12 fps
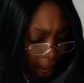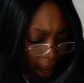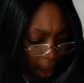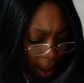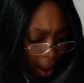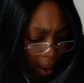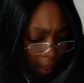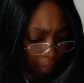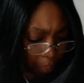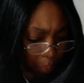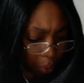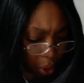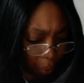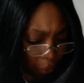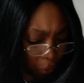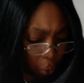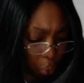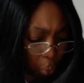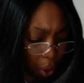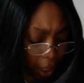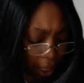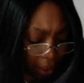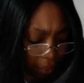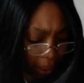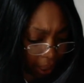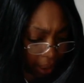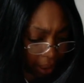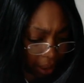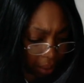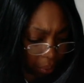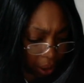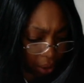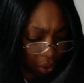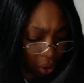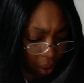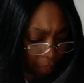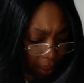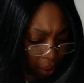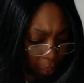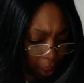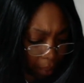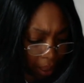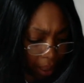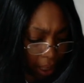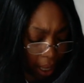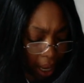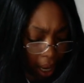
Some of you who are in a relationship with a Scorpion woman.